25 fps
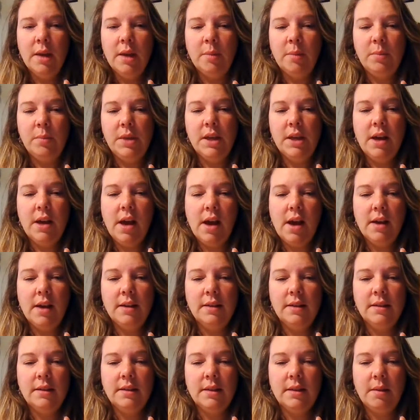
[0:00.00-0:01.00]

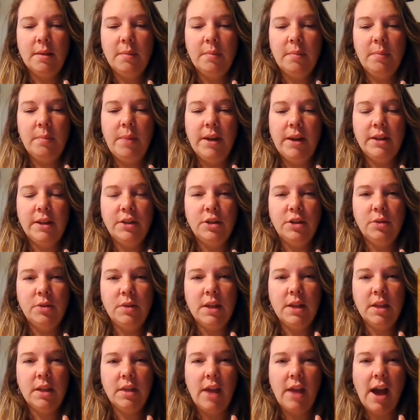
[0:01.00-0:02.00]
Because by
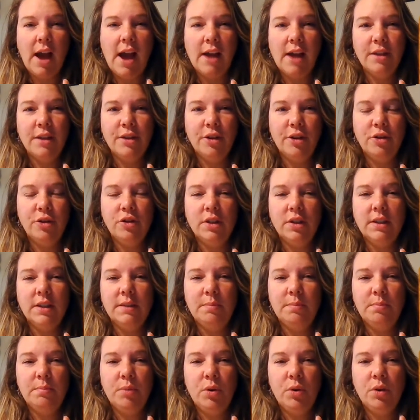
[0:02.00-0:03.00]
doing that, they're
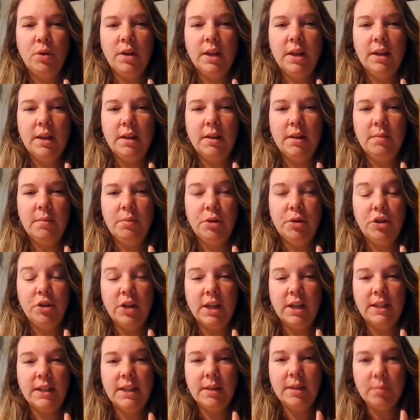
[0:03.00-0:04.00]
just
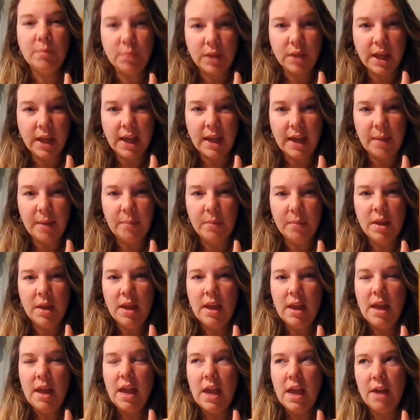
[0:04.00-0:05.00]
projecting blame
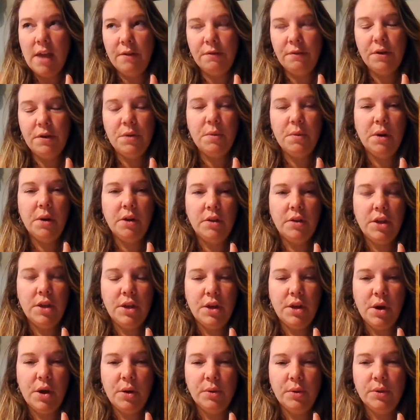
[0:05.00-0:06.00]
everywhere they
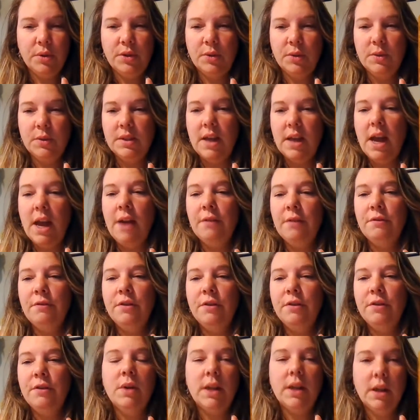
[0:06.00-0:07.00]
go. So it's
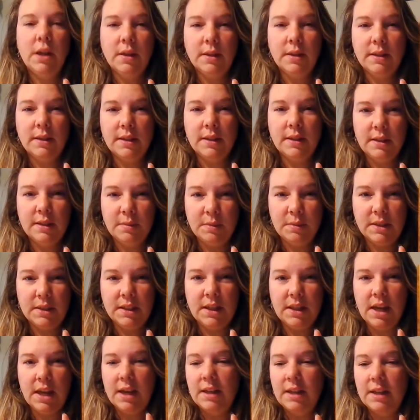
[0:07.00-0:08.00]
everyone else's
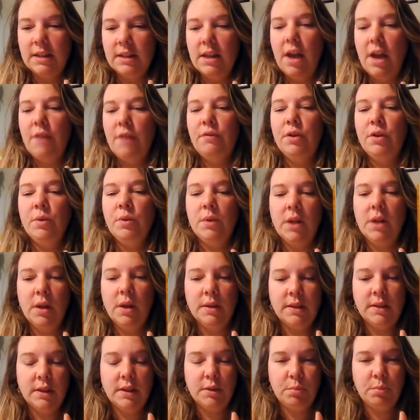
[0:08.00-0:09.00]
mistake, it's everyone
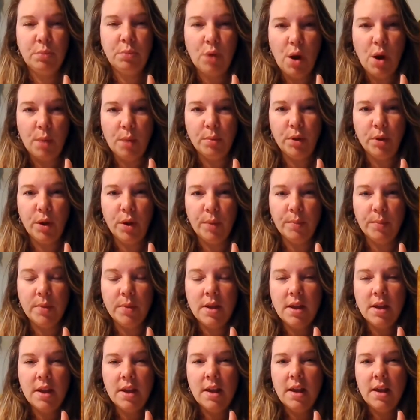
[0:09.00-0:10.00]
else's problem,
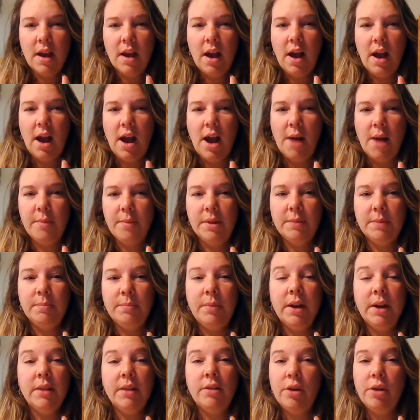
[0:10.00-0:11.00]

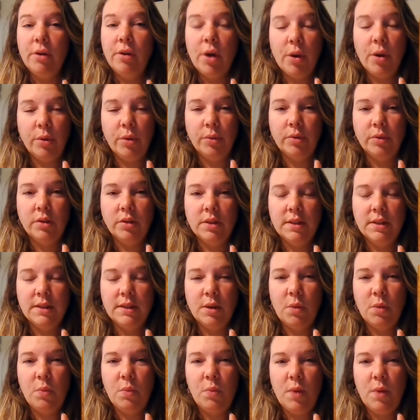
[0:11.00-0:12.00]
but their own.
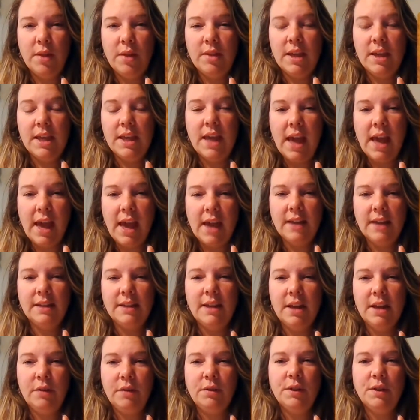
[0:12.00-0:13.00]
So when they can't
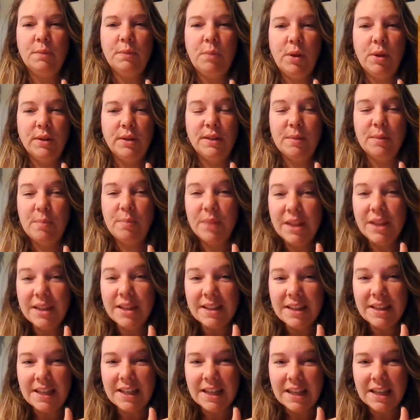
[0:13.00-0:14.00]
take
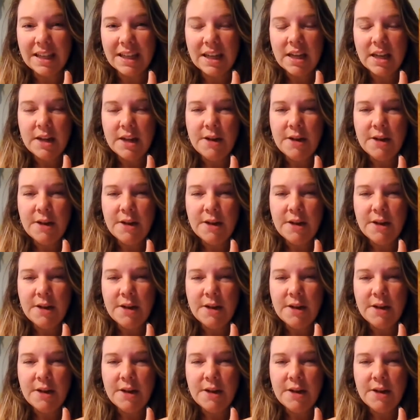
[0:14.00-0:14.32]
responsibility,